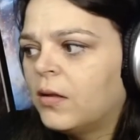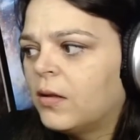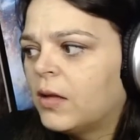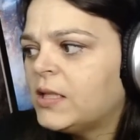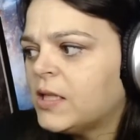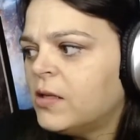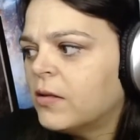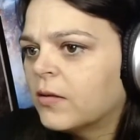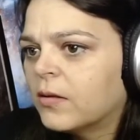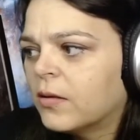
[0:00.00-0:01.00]
That's it?
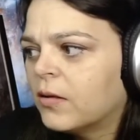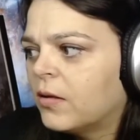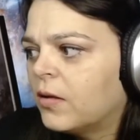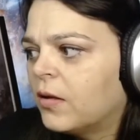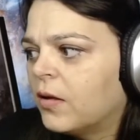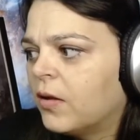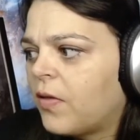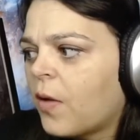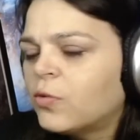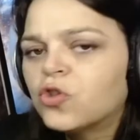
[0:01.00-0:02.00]

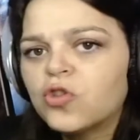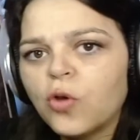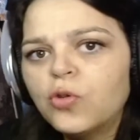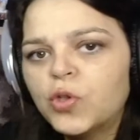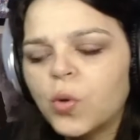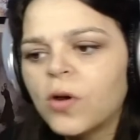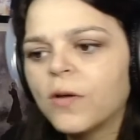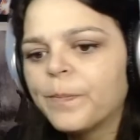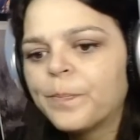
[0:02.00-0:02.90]
That was so short.